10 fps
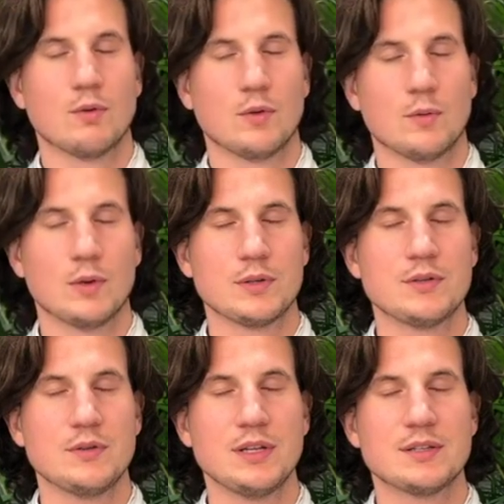What do you
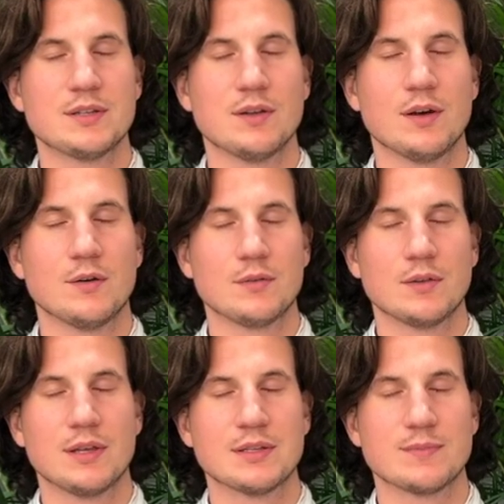need to know
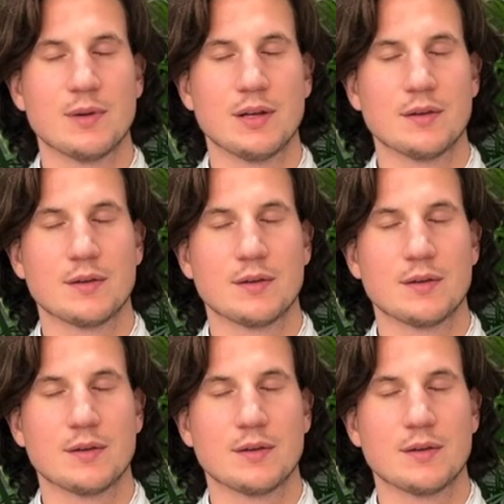this month?